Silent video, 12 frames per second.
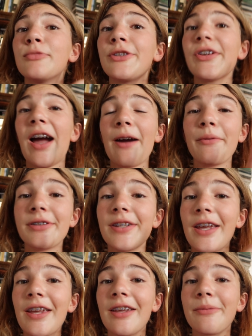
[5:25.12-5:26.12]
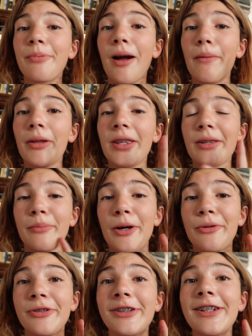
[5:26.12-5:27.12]
which I would say is probably the
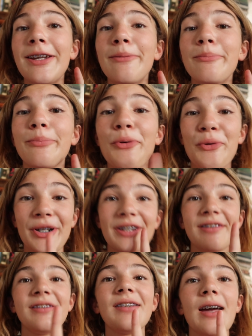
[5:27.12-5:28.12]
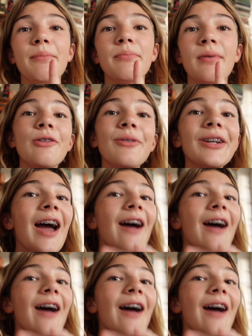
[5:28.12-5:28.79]
most important step. You could